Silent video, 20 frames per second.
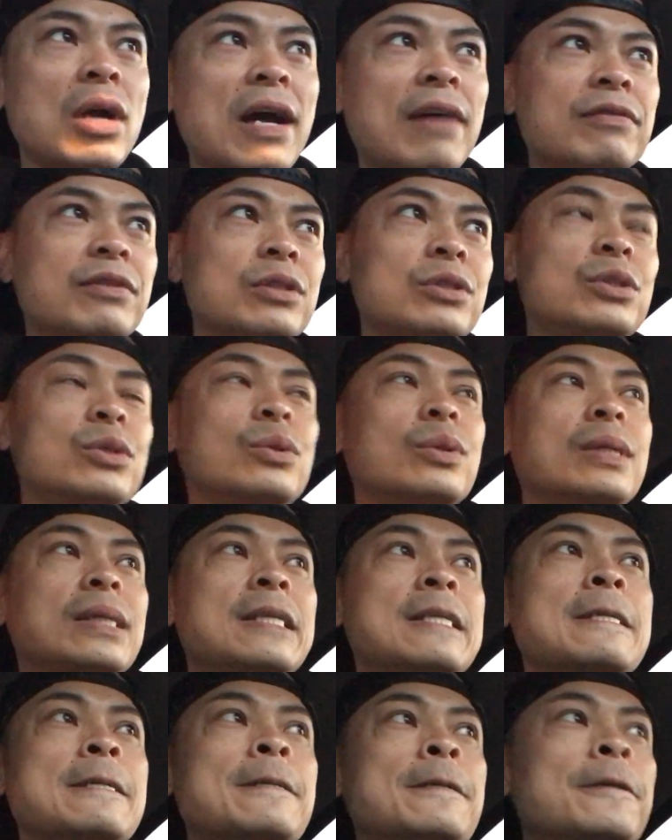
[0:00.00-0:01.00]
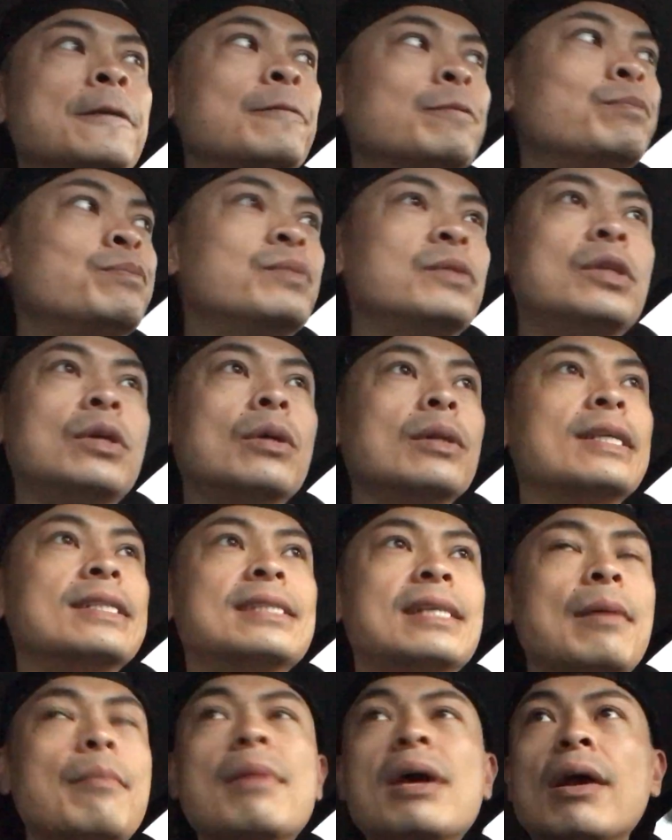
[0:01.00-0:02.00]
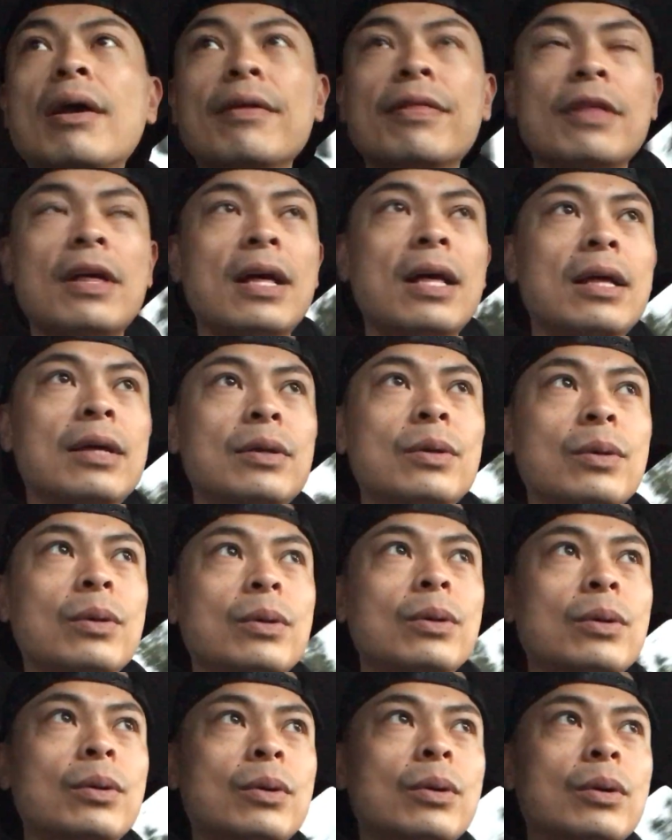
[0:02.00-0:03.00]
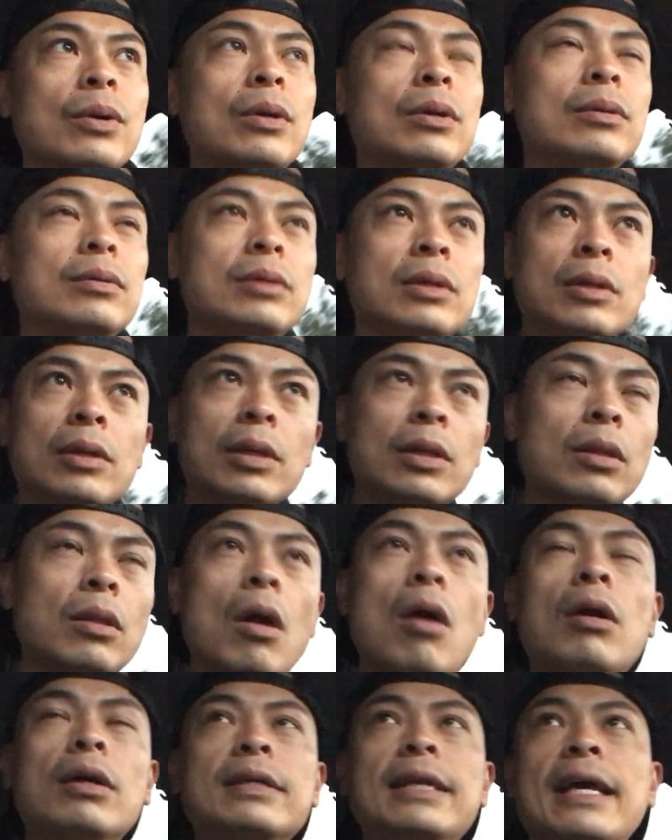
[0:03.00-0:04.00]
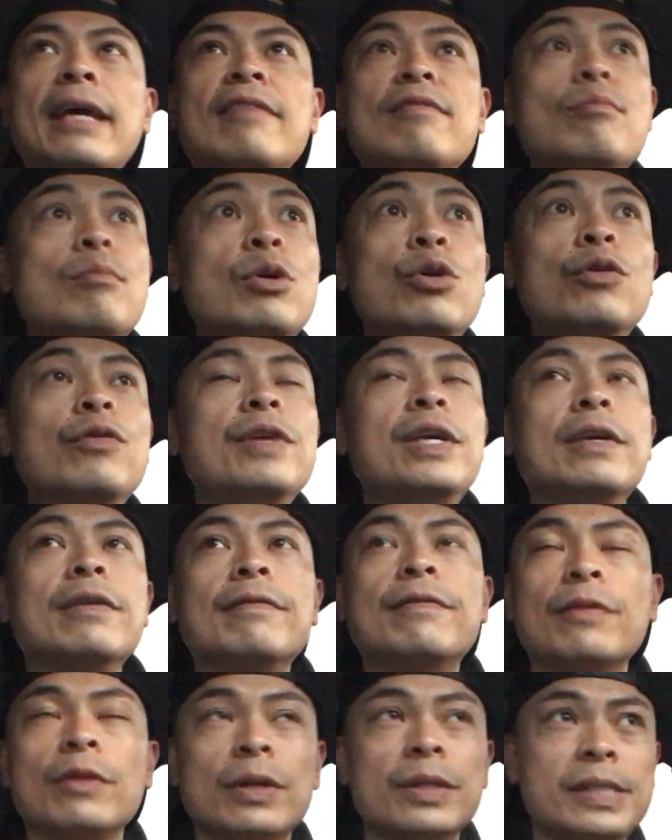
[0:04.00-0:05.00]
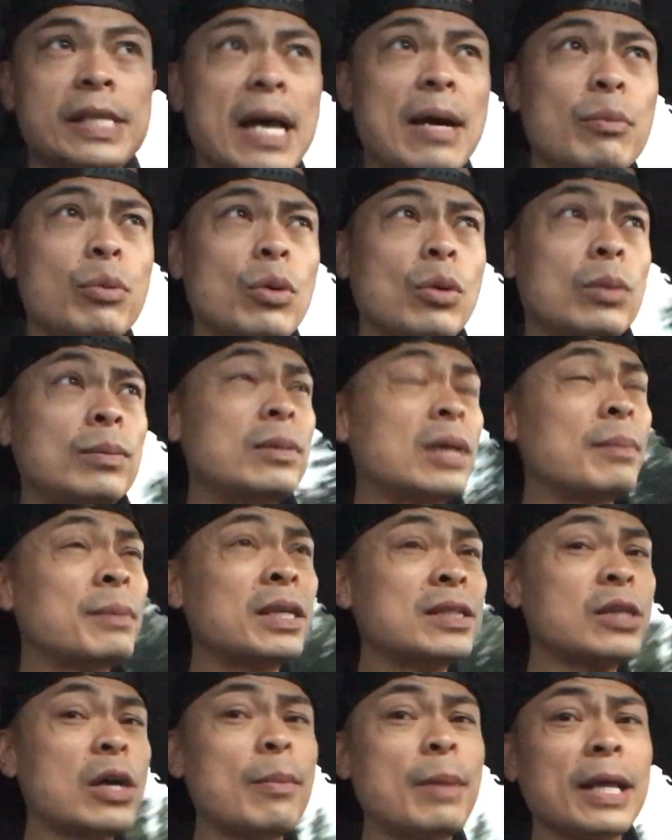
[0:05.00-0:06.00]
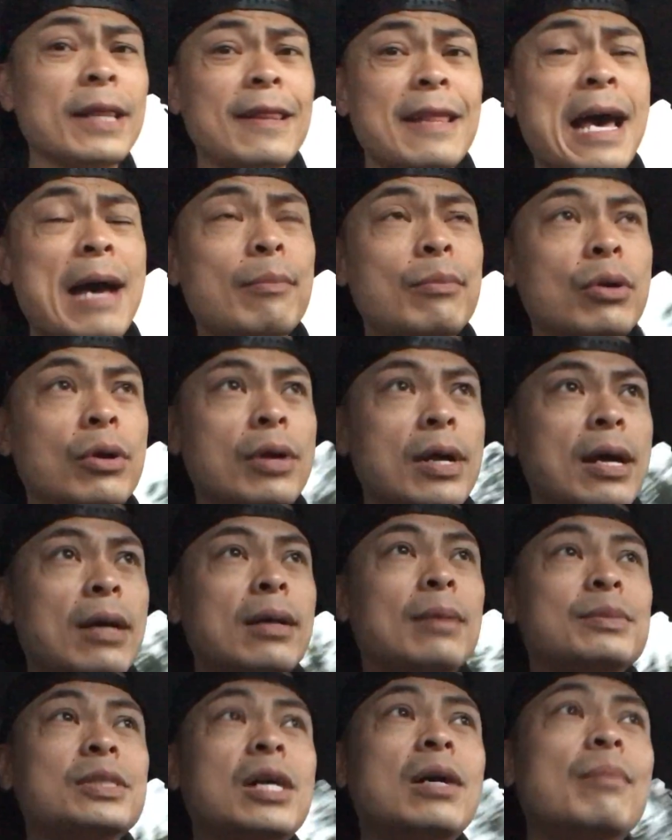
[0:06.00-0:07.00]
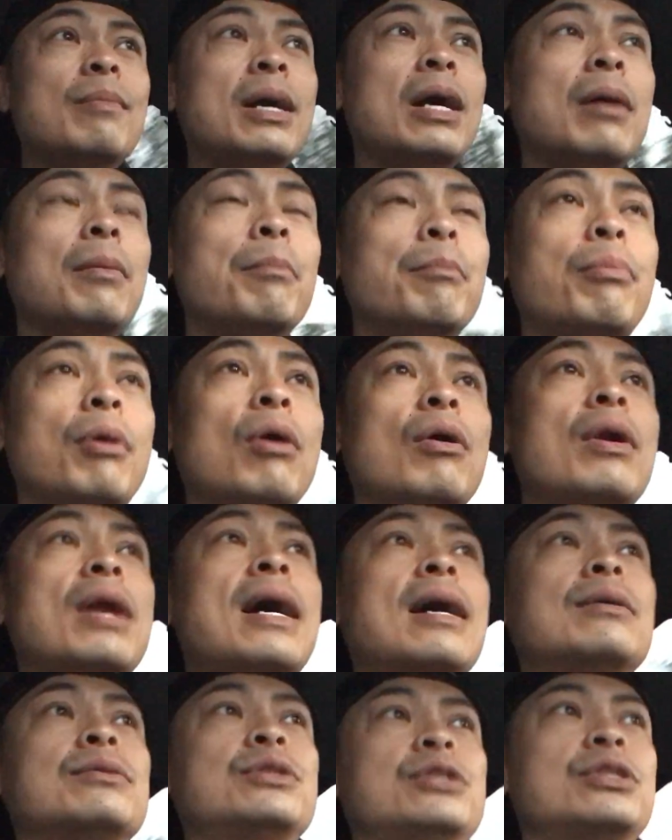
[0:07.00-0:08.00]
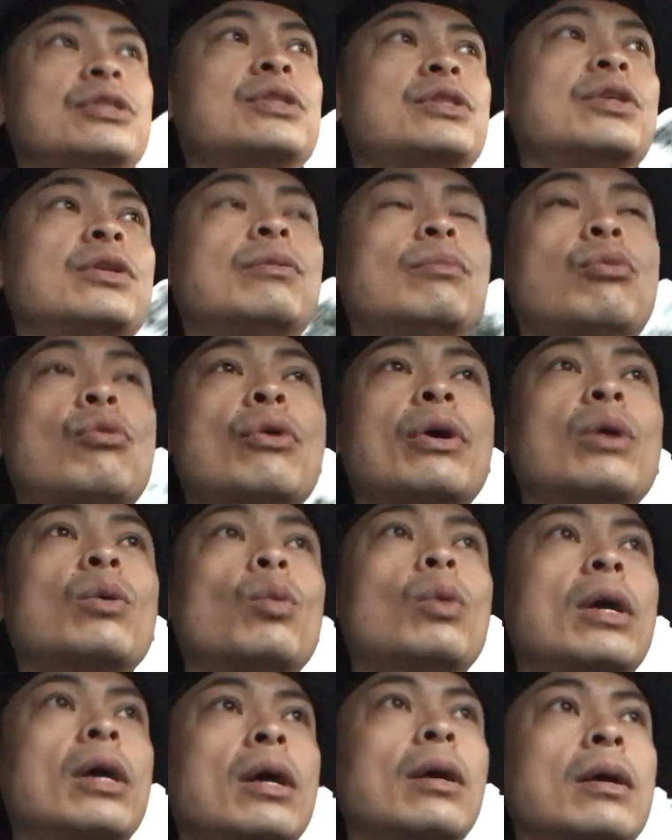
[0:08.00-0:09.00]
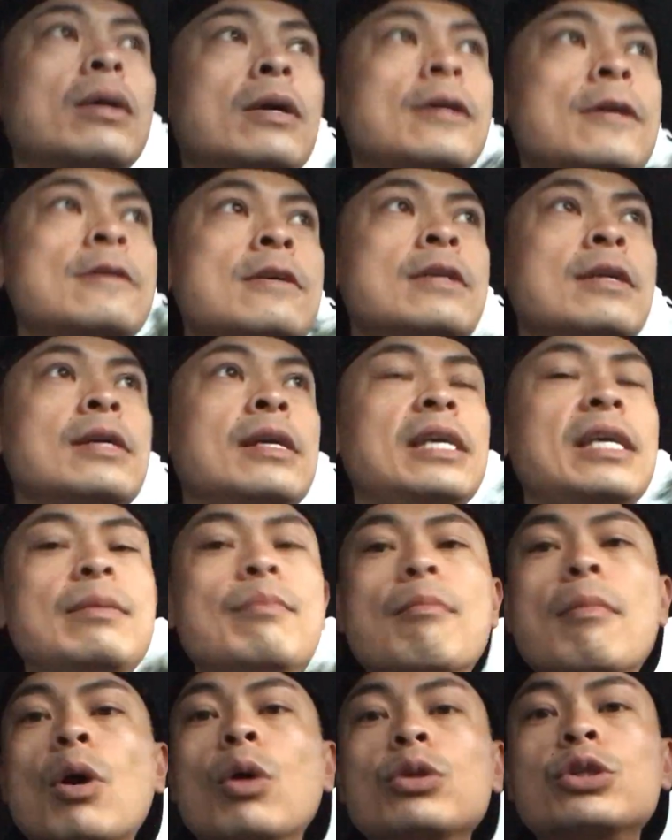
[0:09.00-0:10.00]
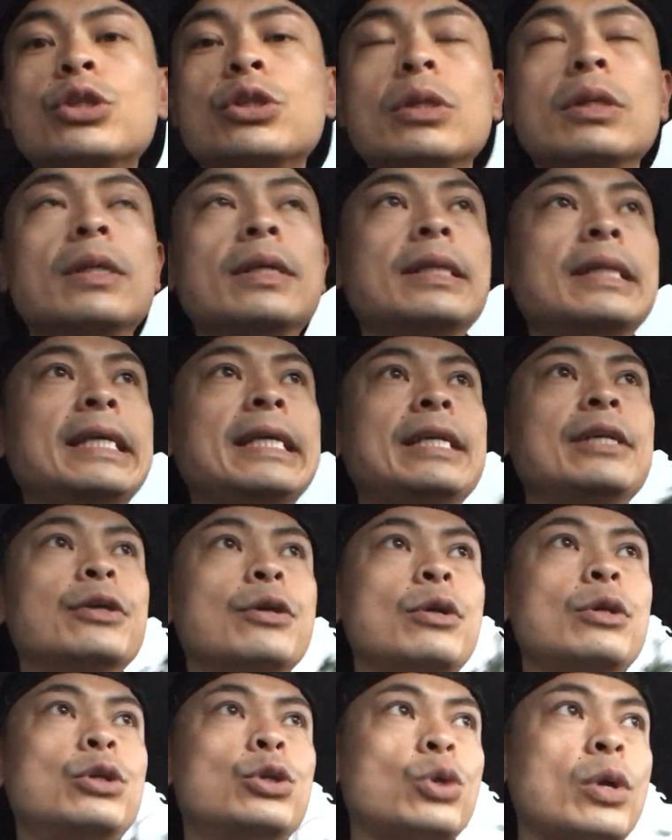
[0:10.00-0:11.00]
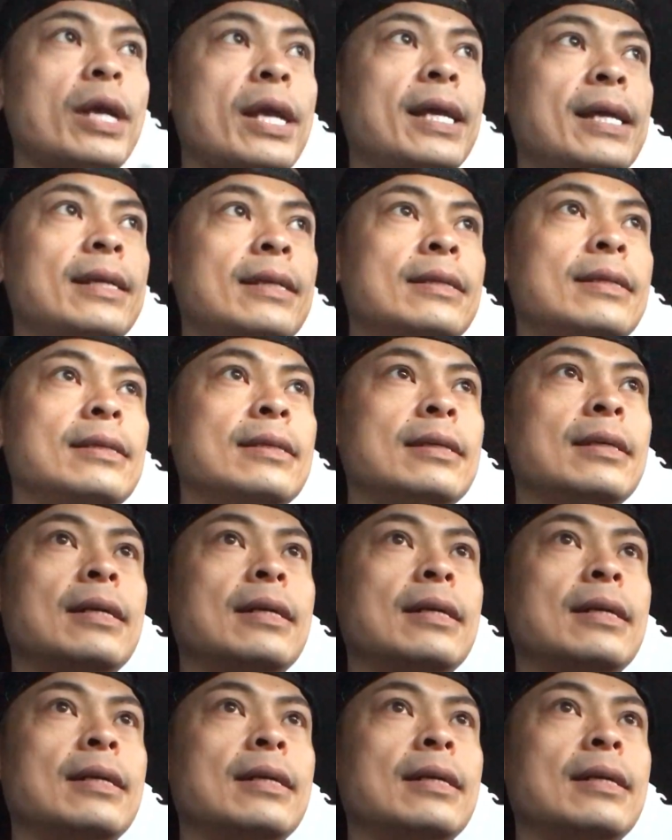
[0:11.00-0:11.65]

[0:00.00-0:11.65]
or after doing, you know, let's say a marathon or a long day of moving, for example. I'm not talking about that burnout. I'm talking about burnout just to the point where emotionally you're drained,